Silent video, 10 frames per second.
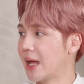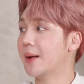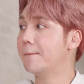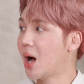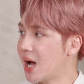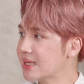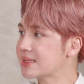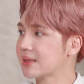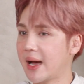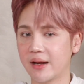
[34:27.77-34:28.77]
An
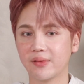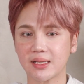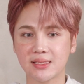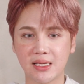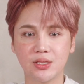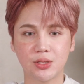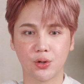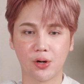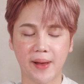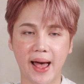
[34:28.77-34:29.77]
emboss kind of like skin
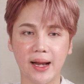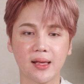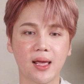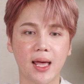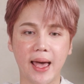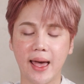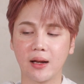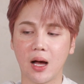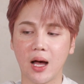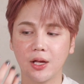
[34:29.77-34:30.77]
toner pad. And
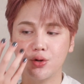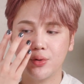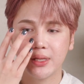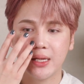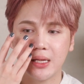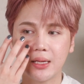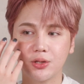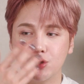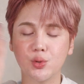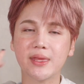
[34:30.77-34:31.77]
you
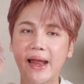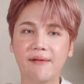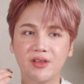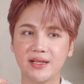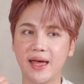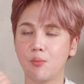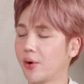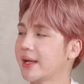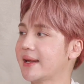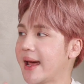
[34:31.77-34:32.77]
really, doing that every day,
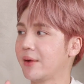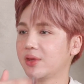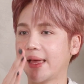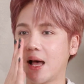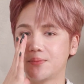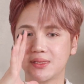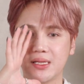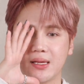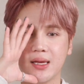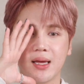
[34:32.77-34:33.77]
morning and night, really helps
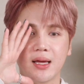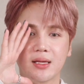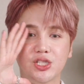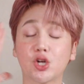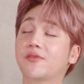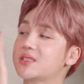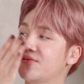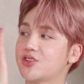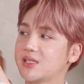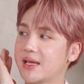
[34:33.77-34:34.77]
the surface
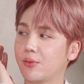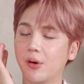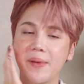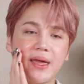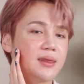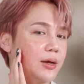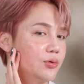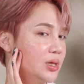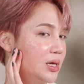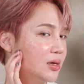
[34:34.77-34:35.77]
of your skin remain like
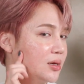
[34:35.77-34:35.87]
really